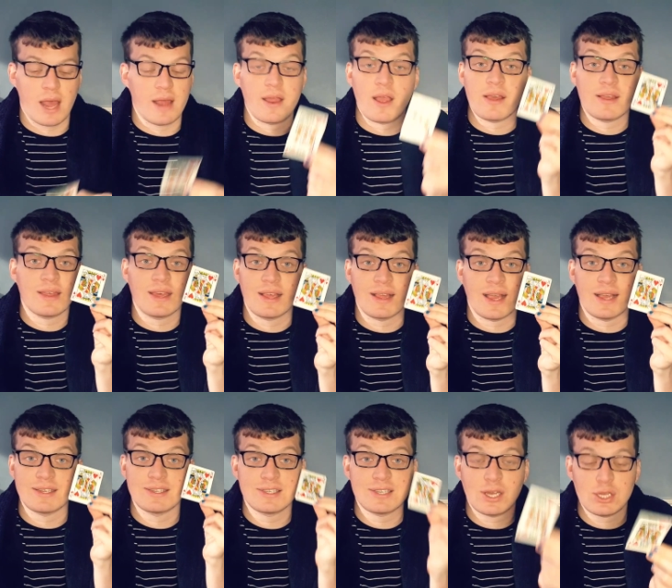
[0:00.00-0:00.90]
And I think
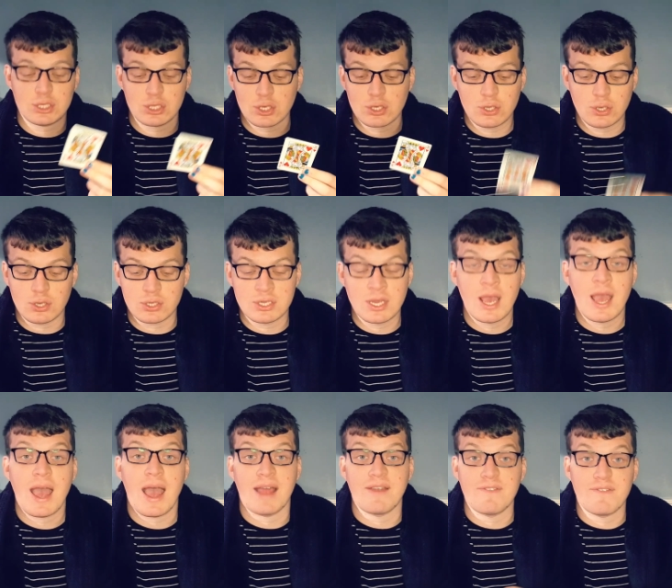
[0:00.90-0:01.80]
that is such a good
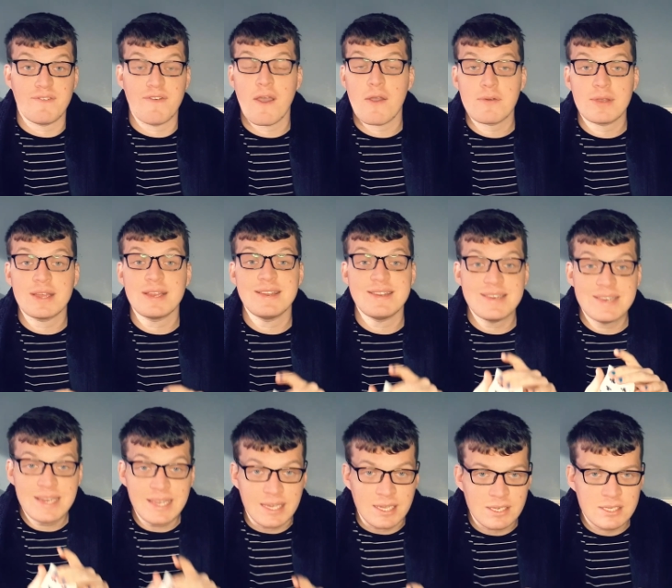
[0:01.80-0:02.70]
and very
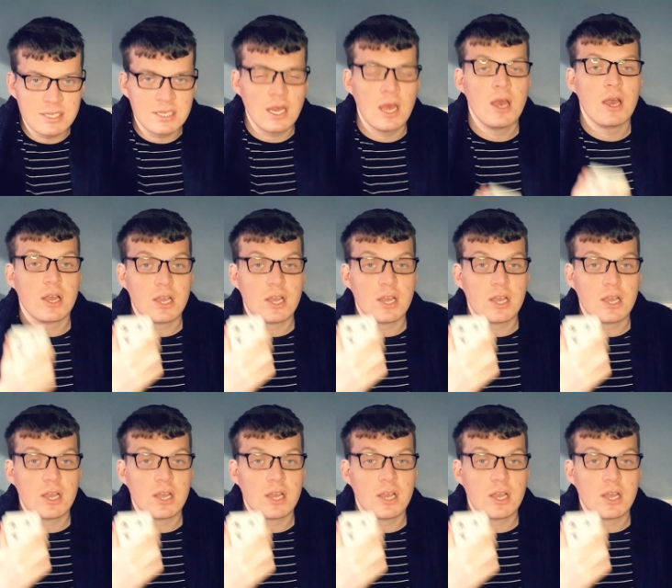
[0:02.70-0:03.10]
neat